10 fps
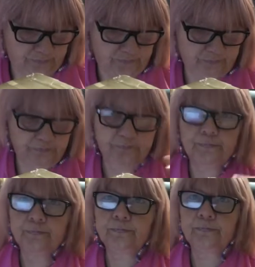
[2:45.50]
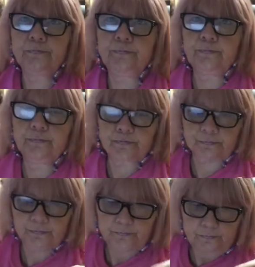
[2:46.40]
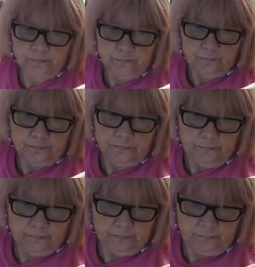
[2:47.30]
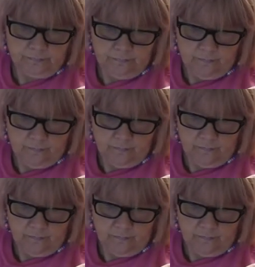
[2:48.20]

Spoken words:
[no speech]